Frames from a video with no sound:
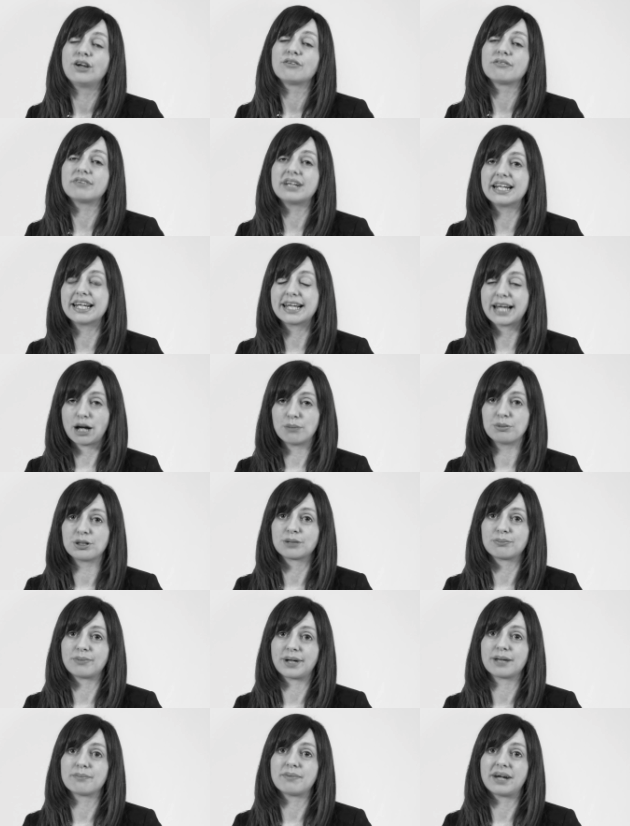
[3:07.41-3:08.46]
really captured
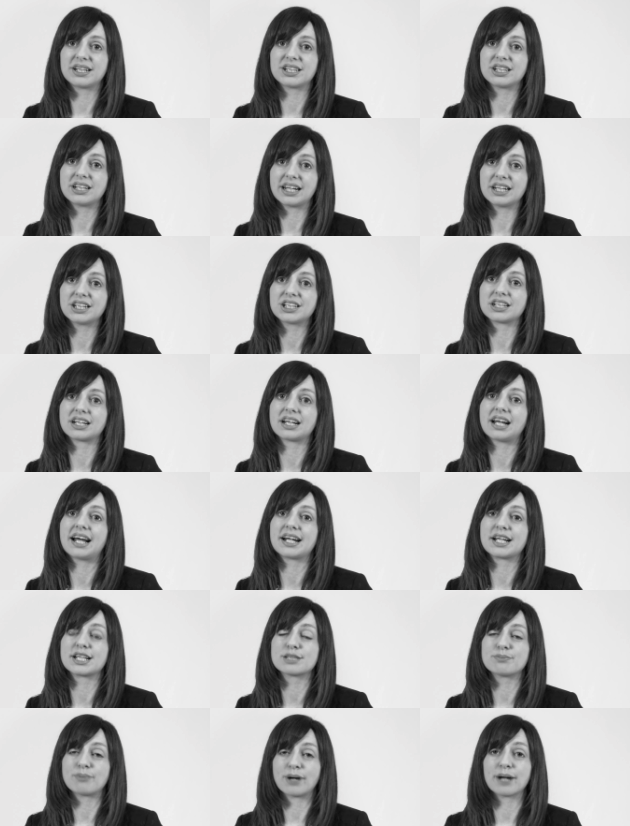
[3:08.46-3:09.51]
my imagination and
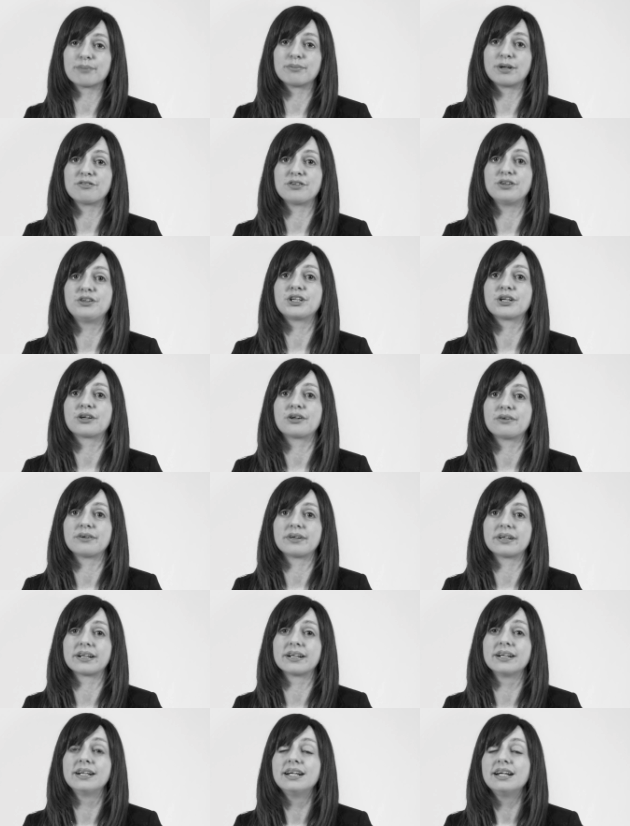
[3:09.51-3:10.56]
inspired my future
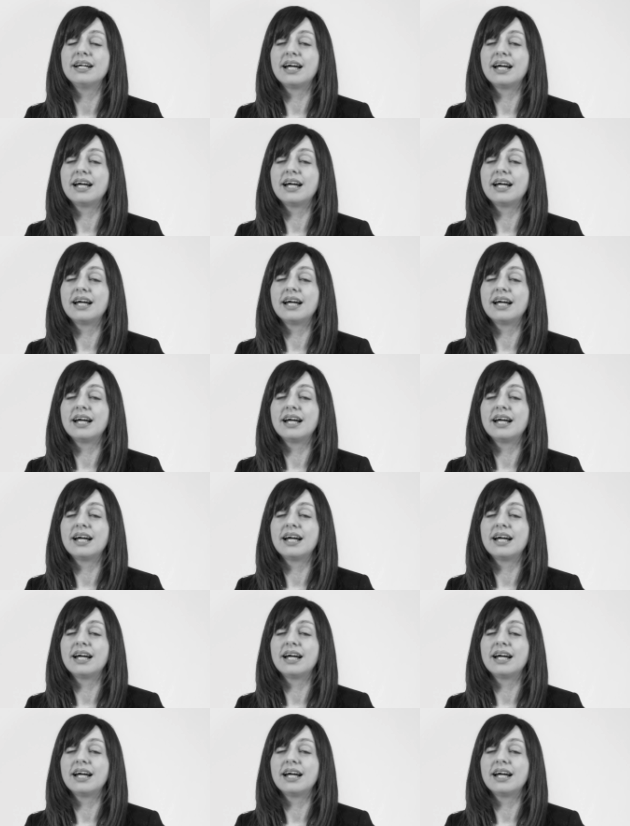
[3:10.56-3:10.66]
career.